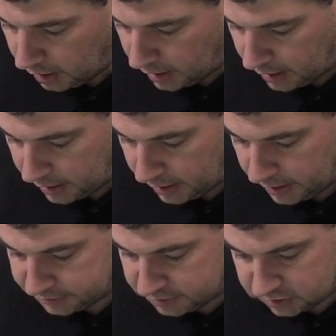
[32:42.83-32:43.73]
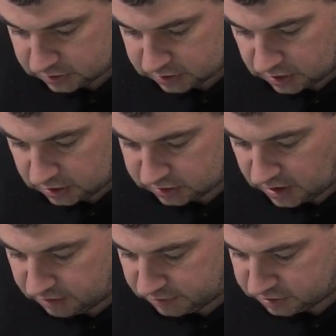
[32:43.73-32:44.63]
Uh, da, da, da,
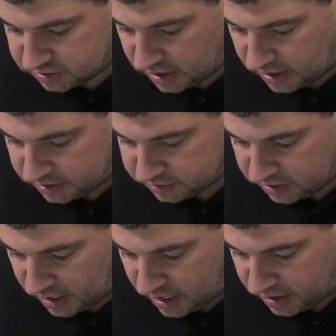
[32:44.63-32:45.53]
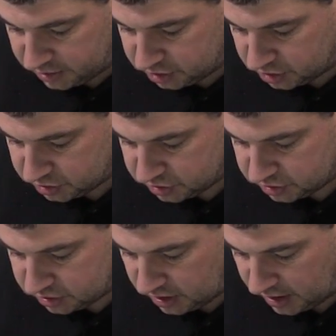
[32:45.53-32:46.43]
David says, uh,
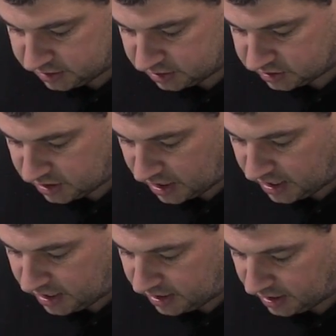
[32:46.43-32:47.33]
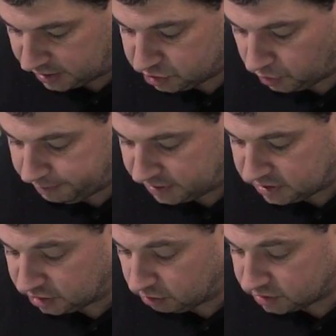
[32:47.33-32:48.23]
just uh, to say, enjoyed
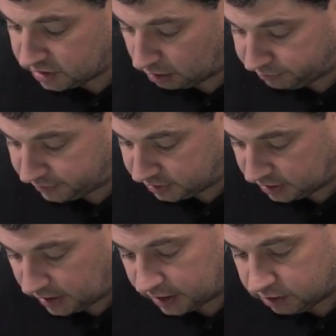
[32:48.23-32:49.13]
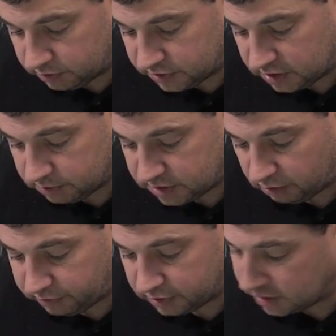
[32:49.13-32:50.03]
meeting you at Telford. Uh, you and the team at
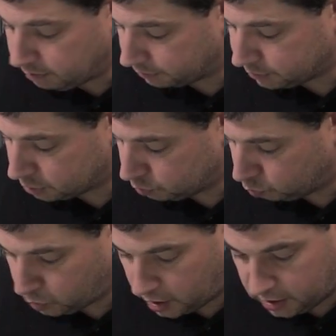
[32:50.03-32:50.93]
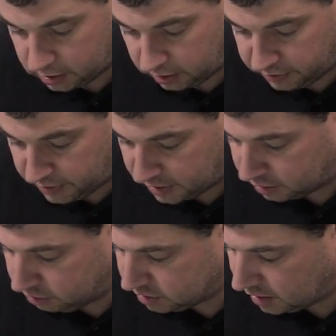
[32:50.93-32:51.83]
Telford, keep up the good work.
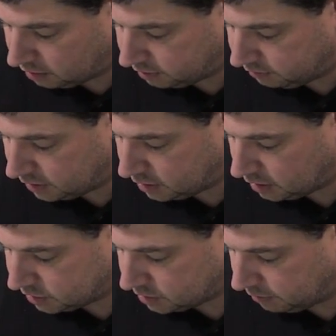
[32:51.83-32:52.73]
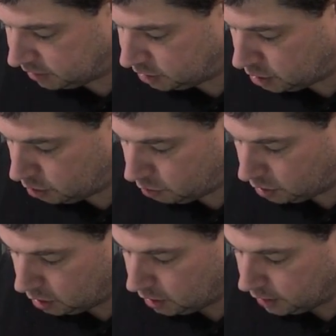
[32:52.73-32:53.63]
Thank you, David. Nice to meet you.
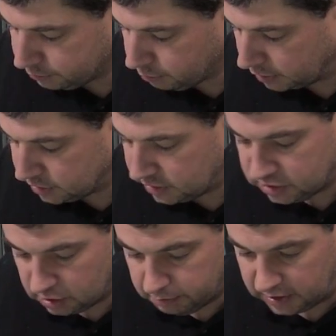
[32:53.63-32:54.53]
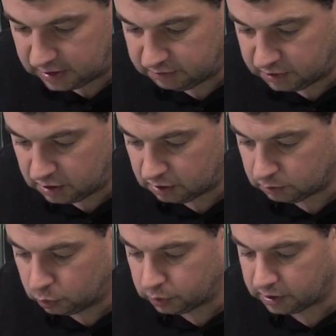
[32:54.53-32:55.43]
Great to see so many of you
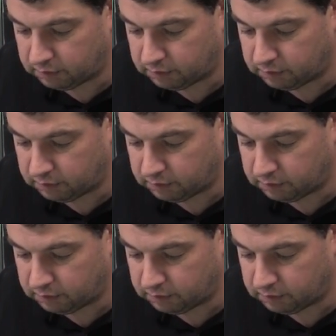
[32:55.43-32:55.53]
walking